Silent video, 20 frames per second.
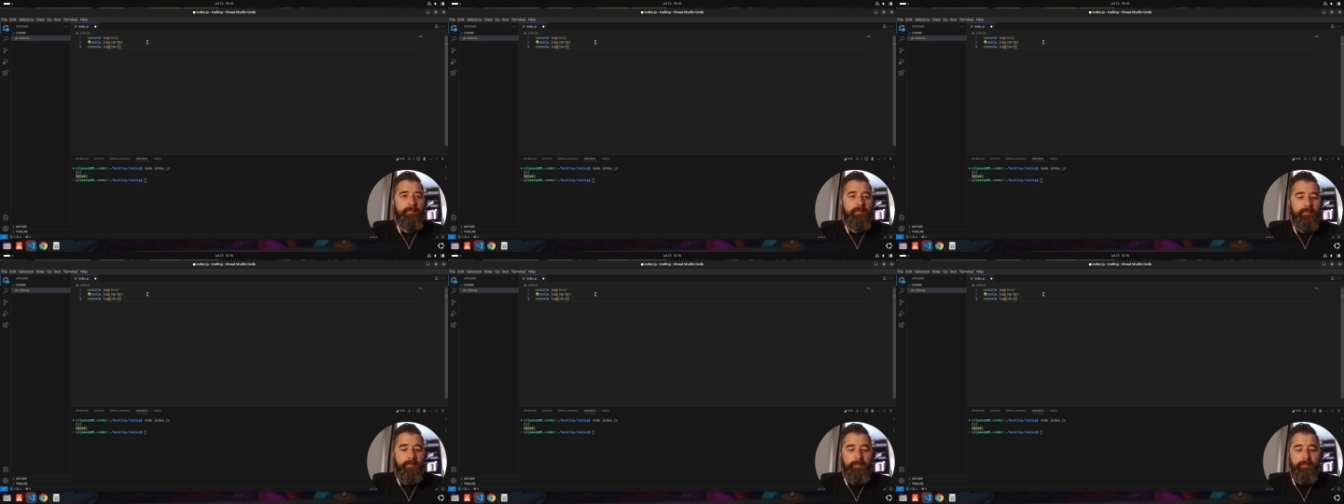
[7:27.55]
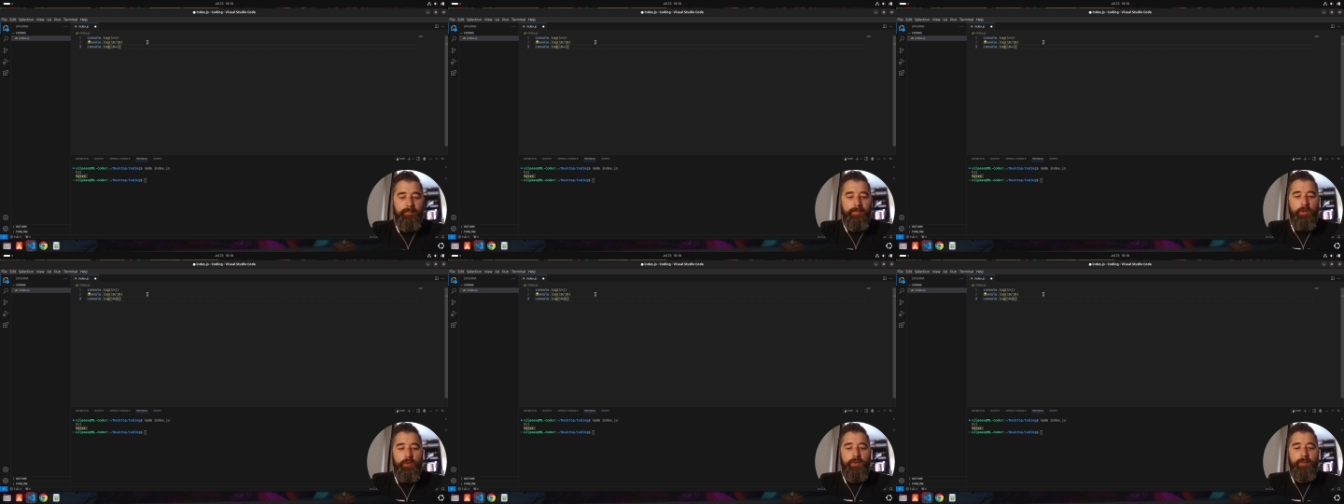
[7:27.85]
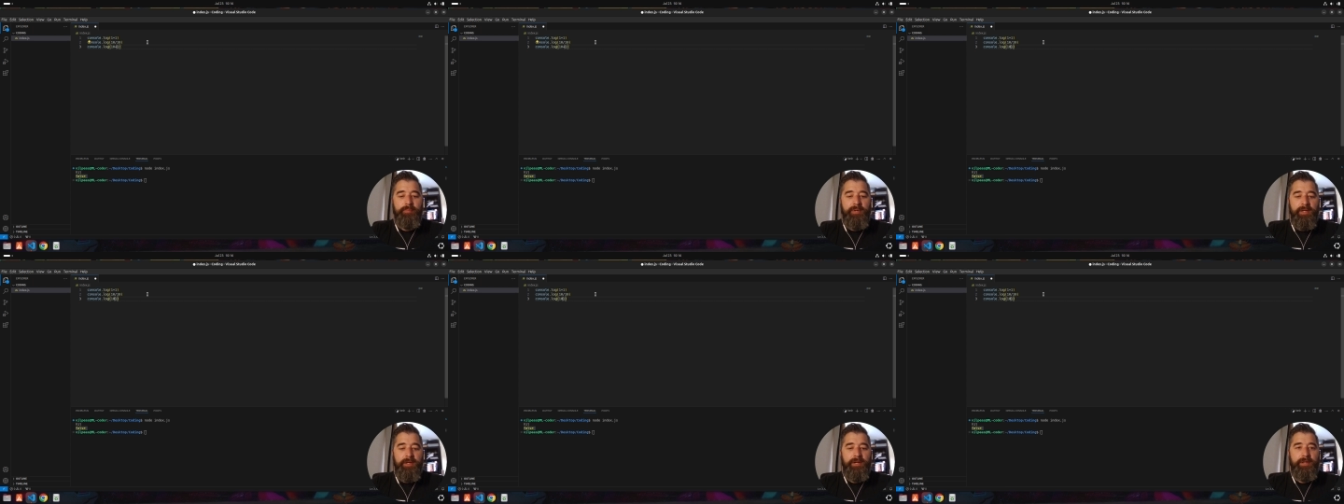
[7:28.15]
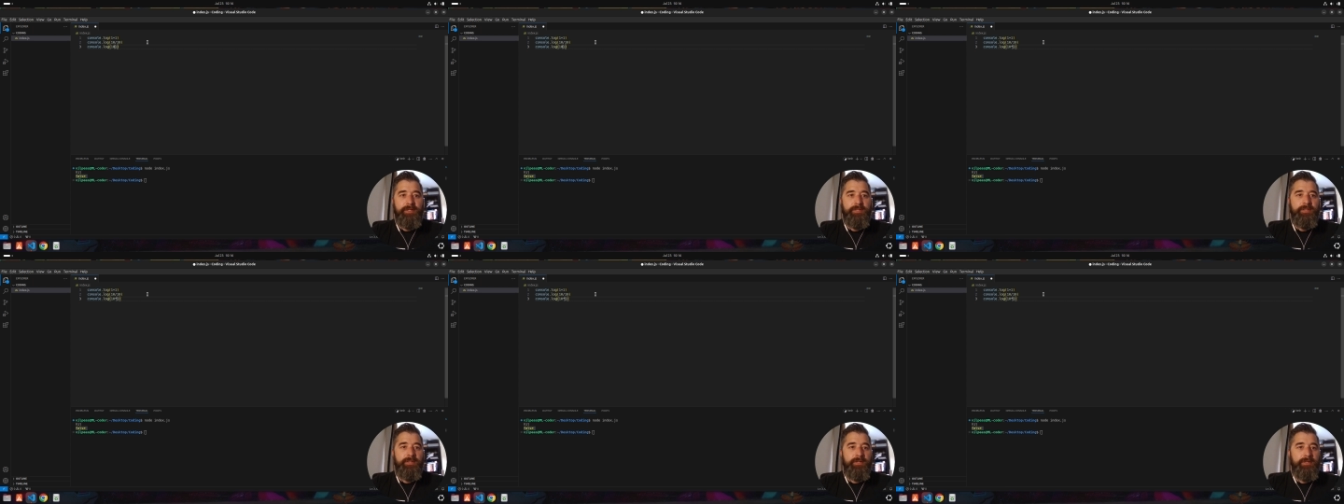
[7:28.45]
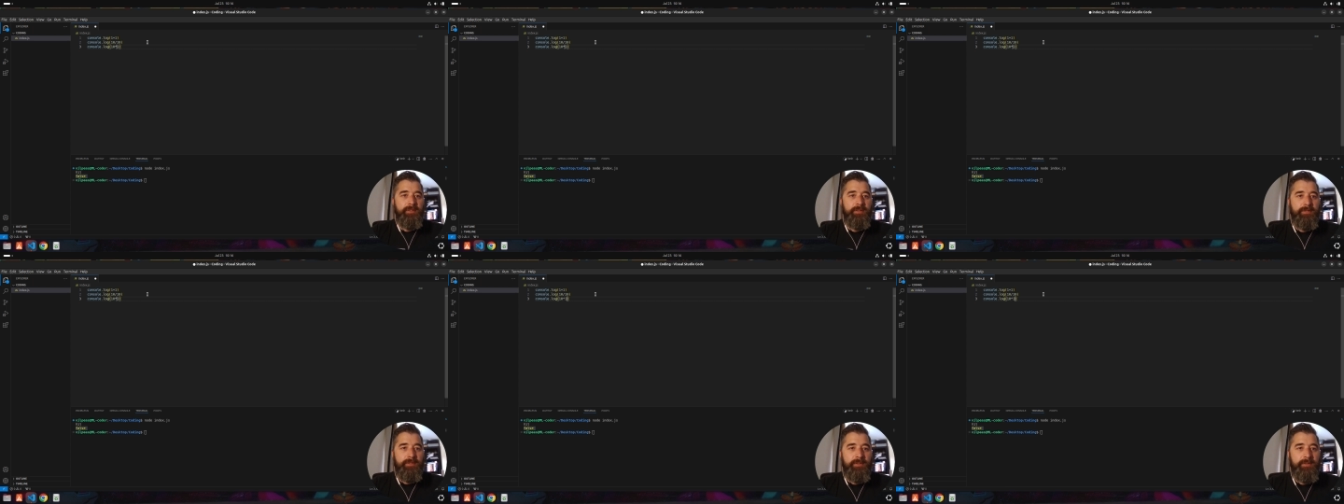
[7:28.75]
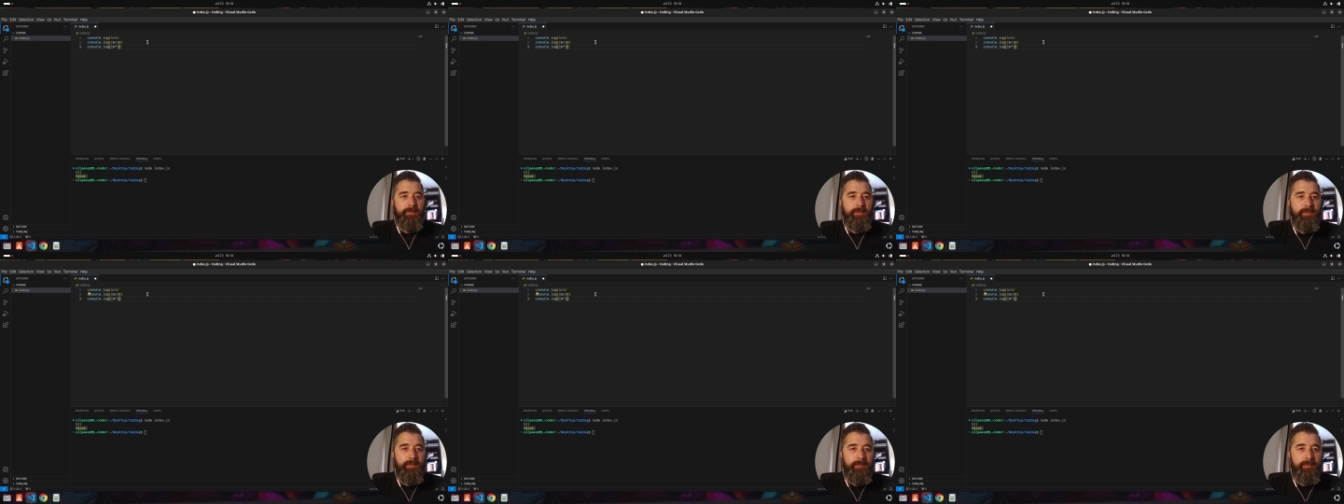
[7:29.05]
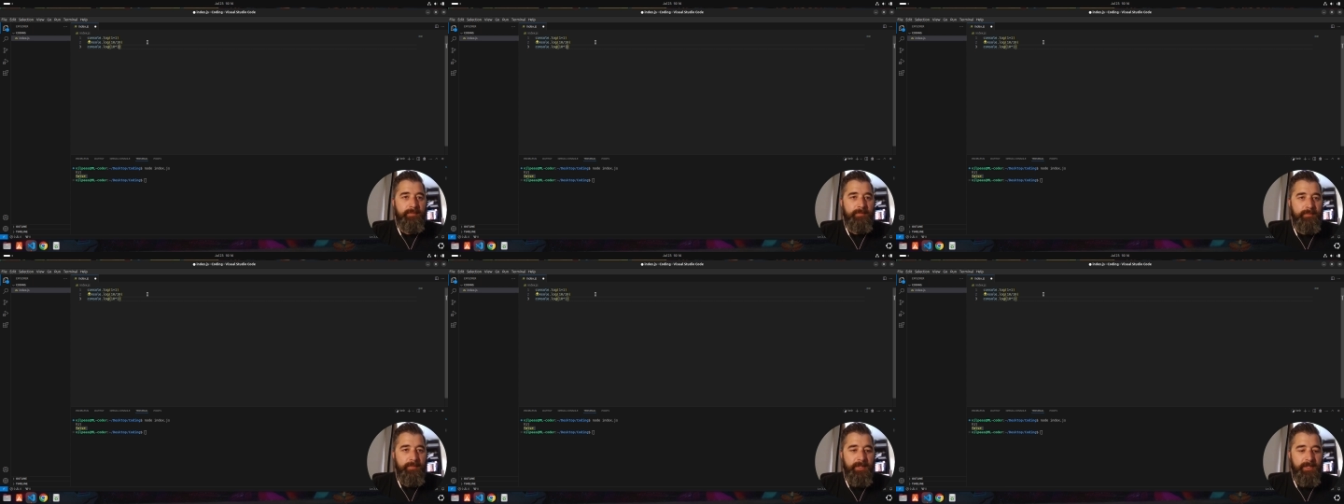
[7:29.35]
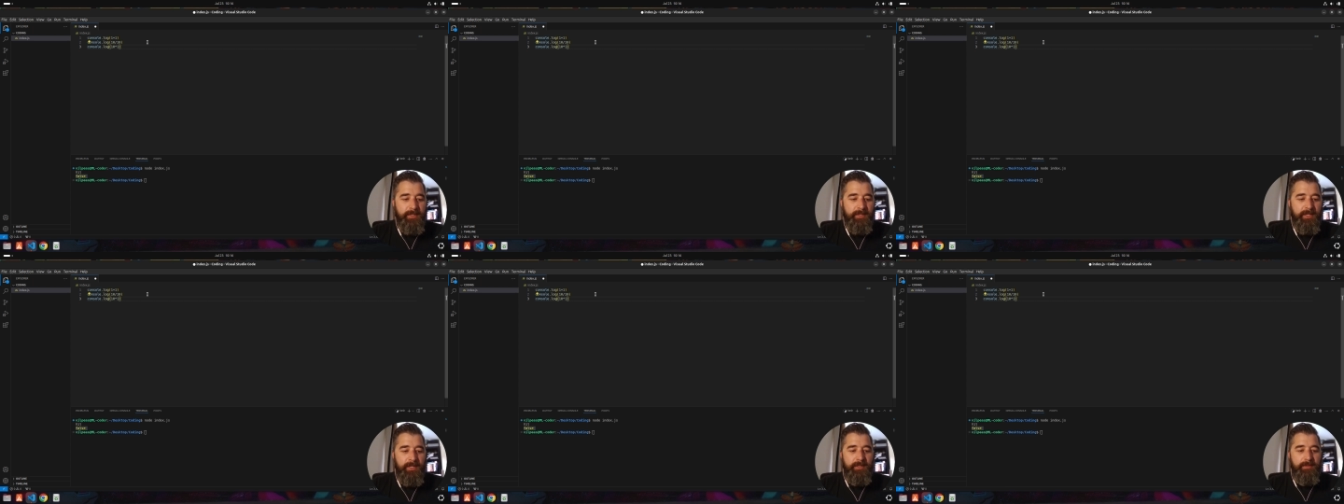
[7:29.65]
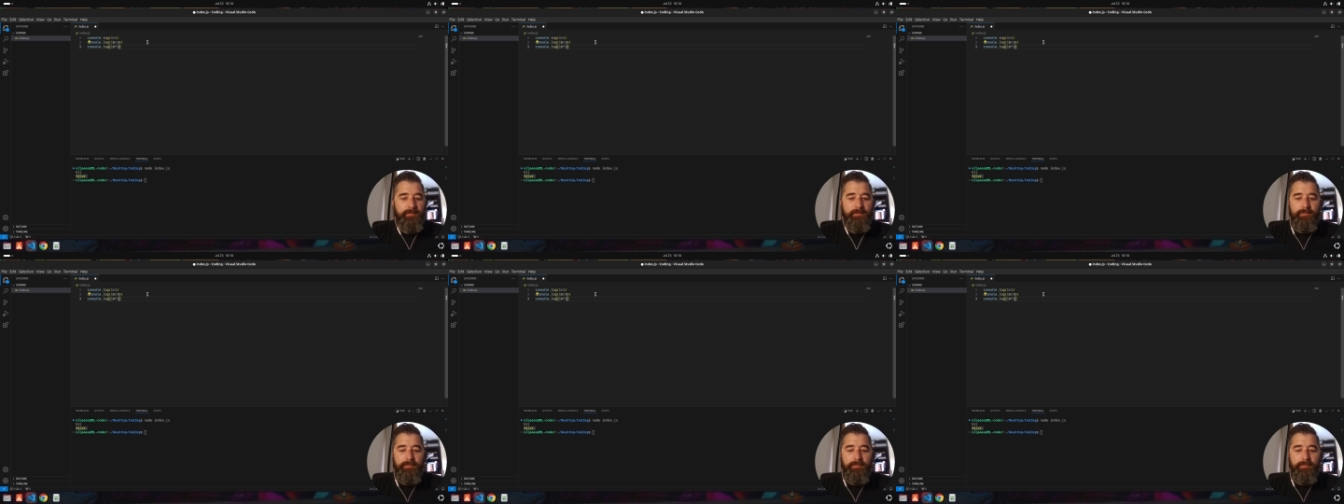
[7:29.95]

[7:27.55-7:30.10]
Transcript: multiplied by 10,